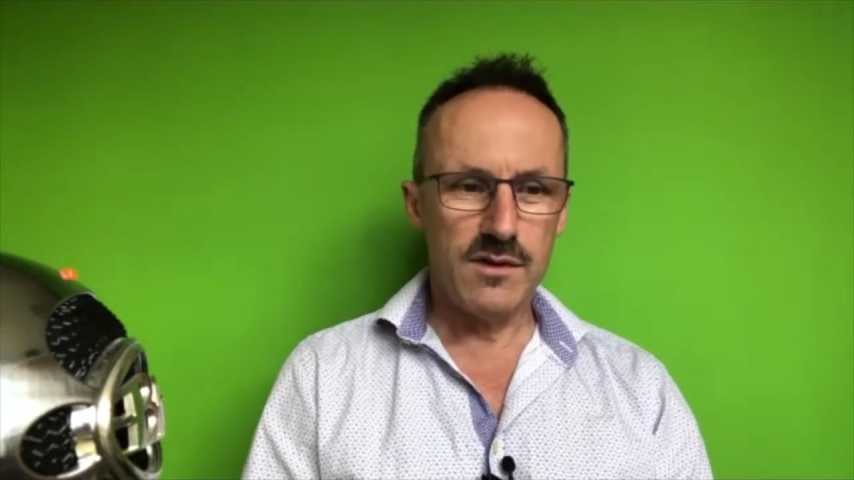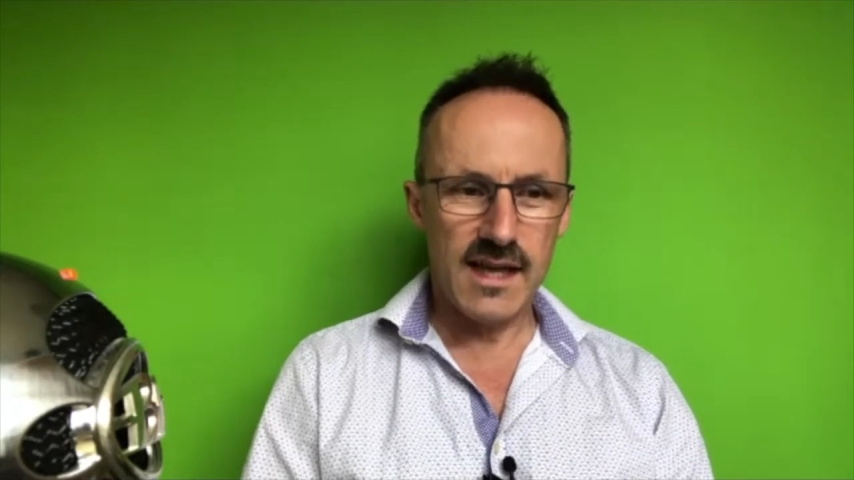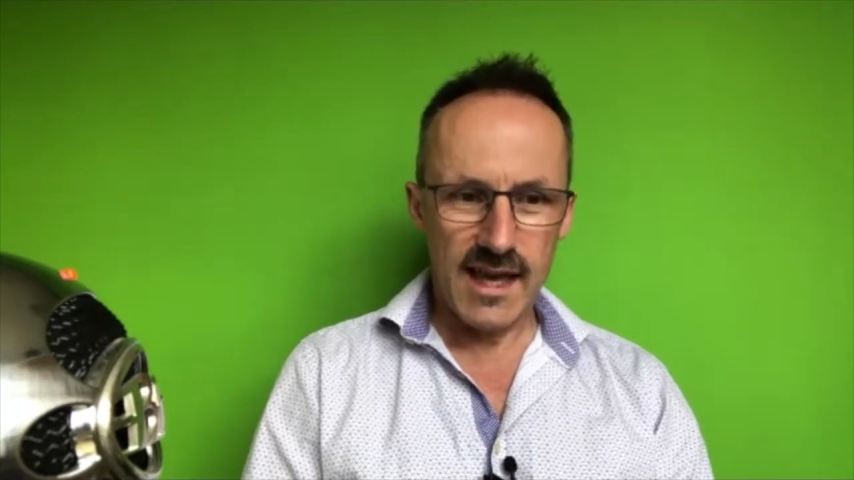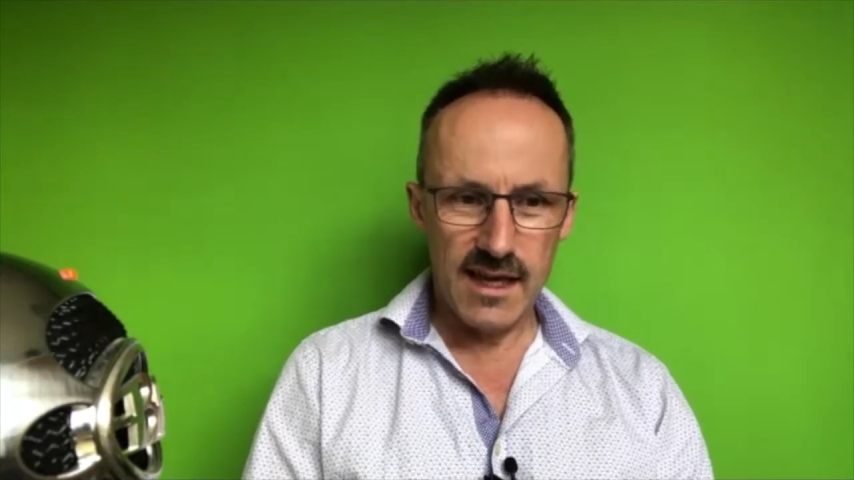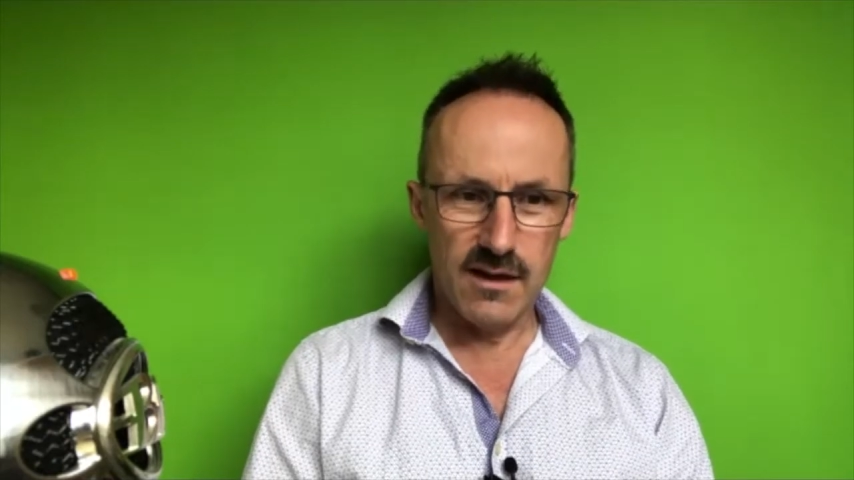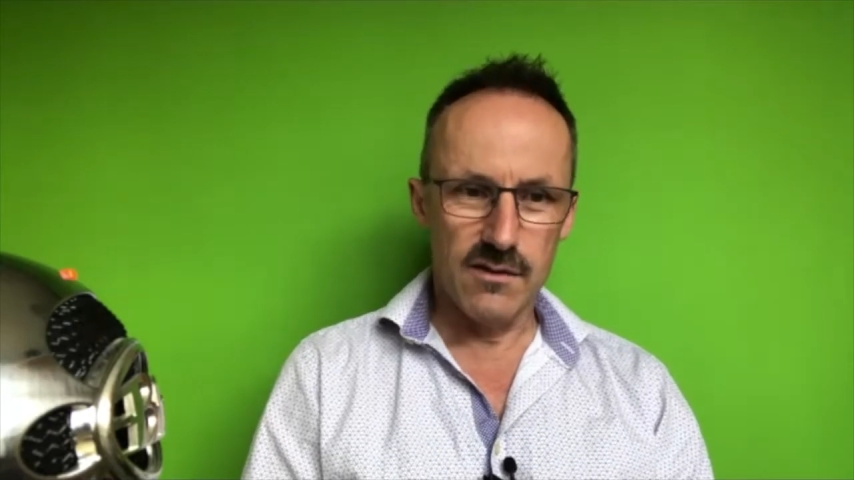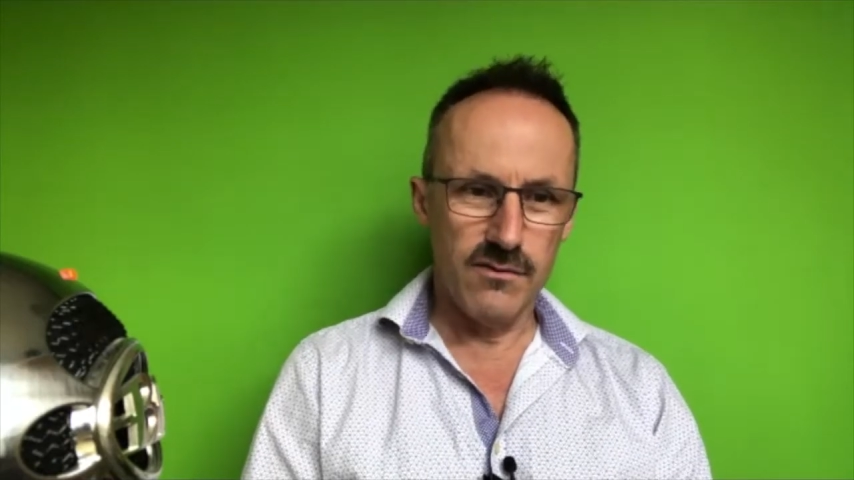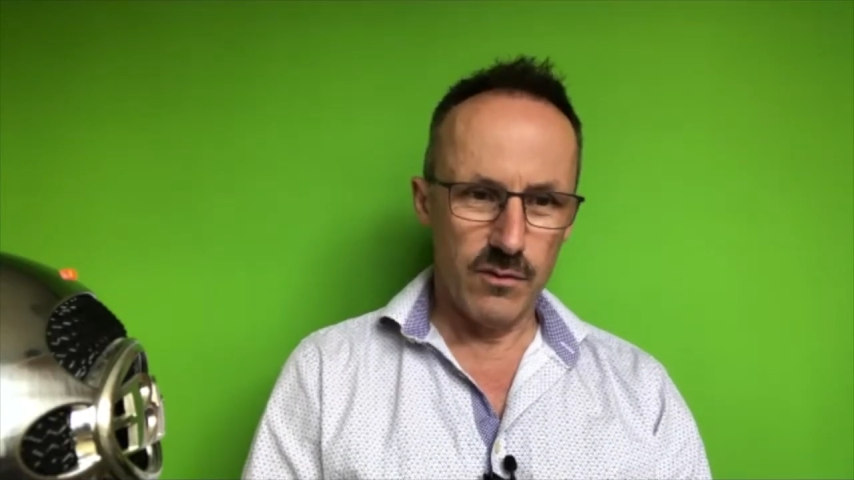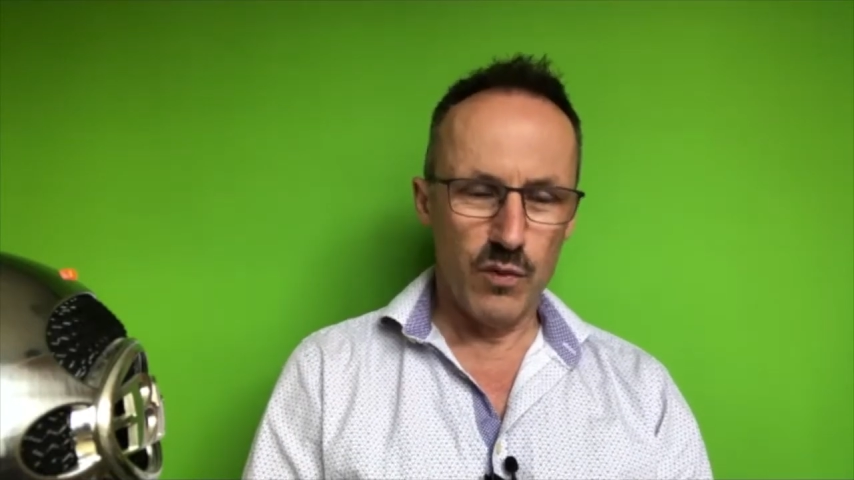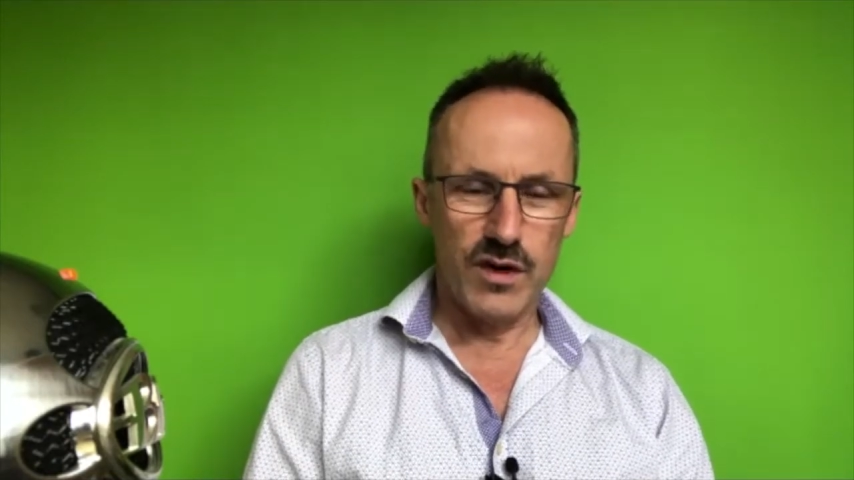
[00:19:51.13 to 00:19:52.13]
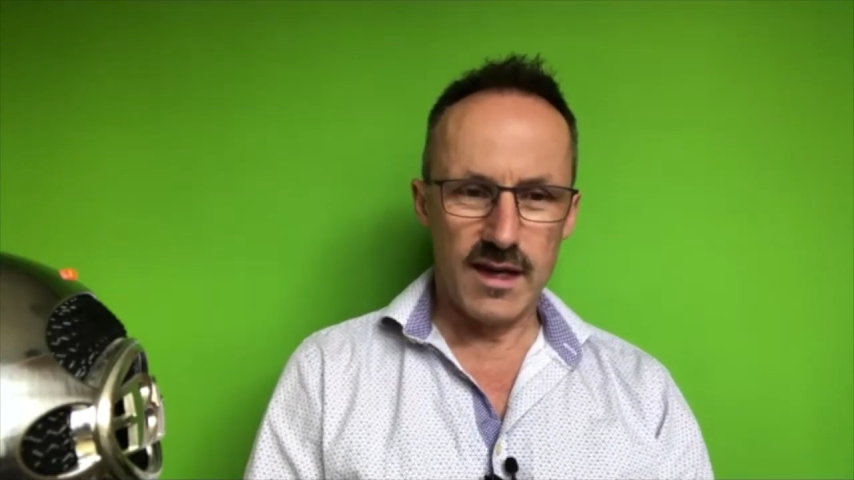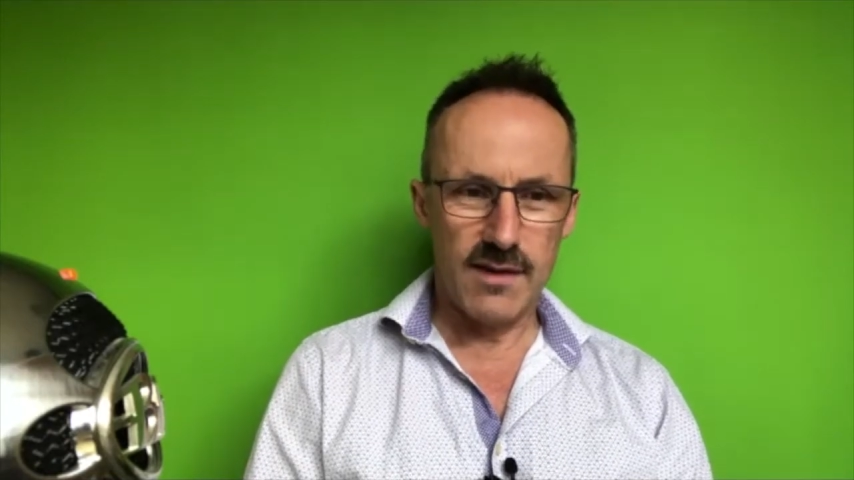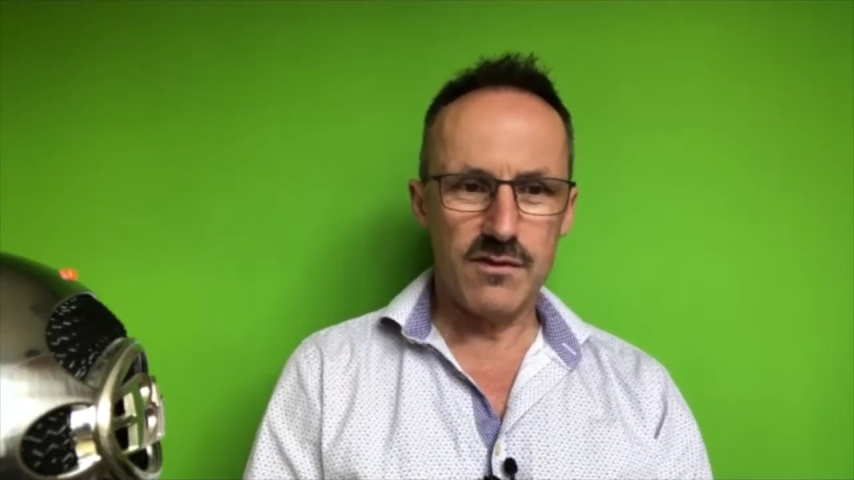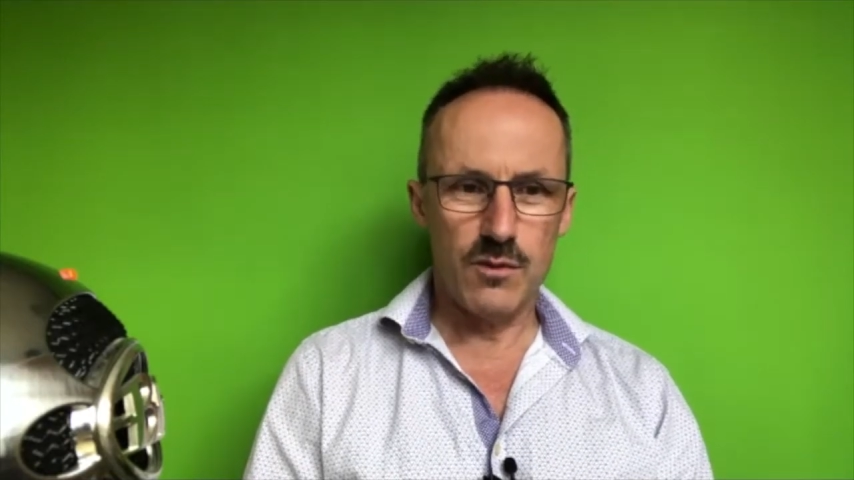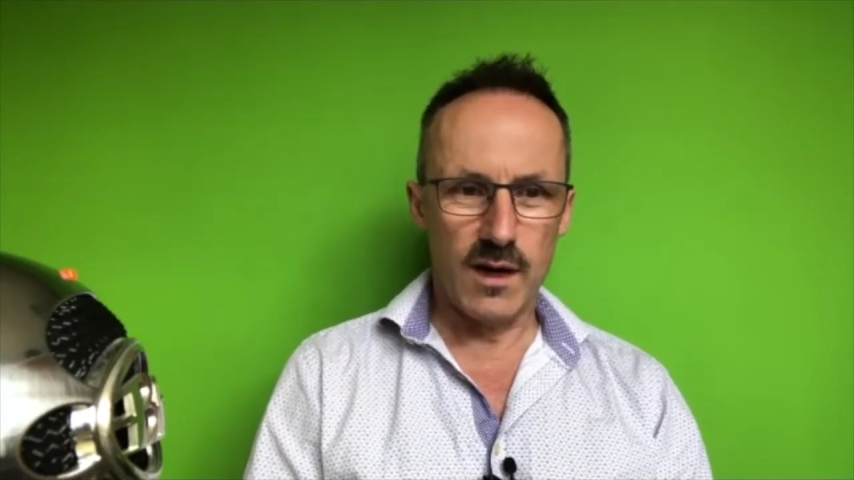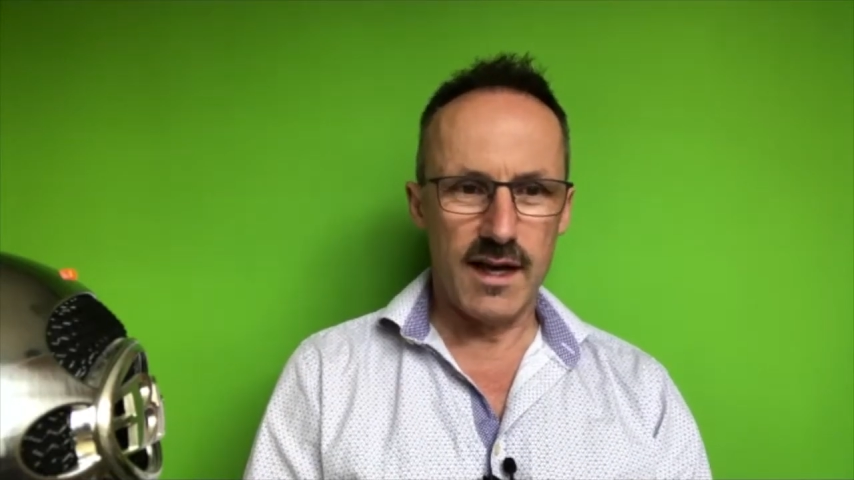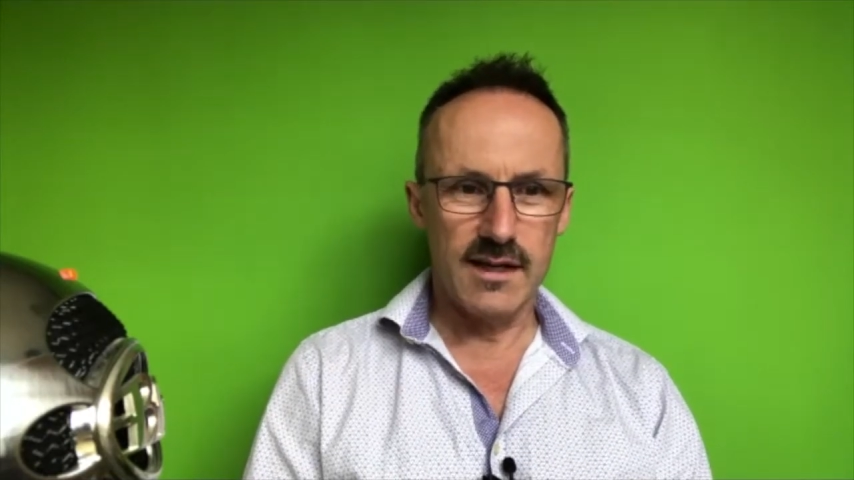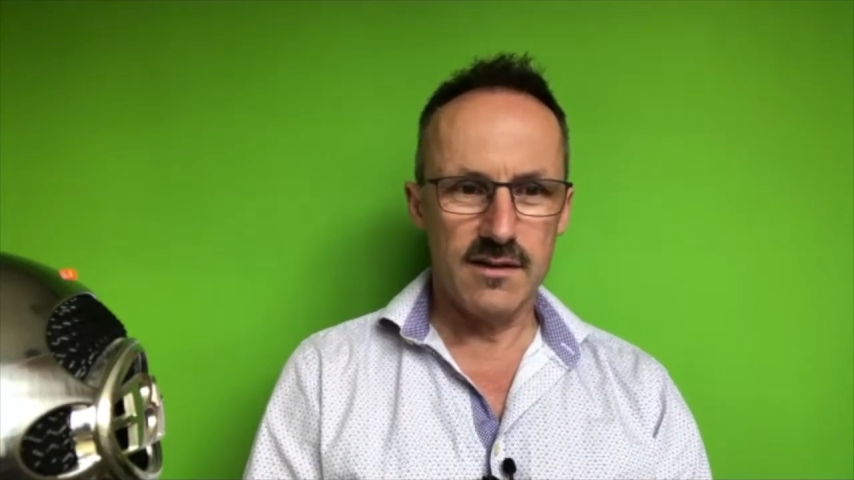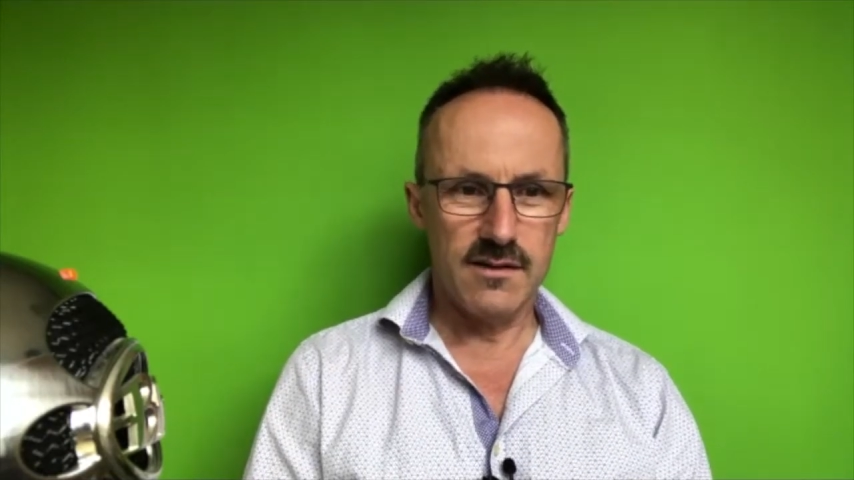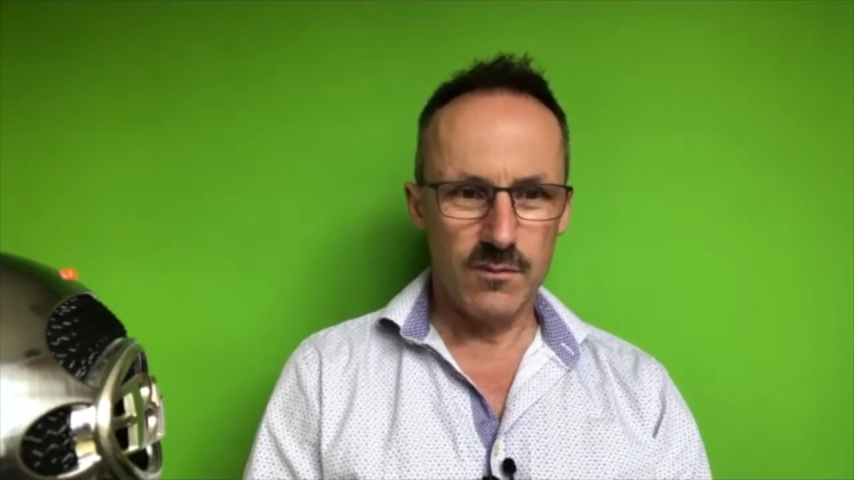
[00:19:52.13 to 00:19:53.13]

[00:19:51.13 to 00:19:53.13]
taken from what I have to add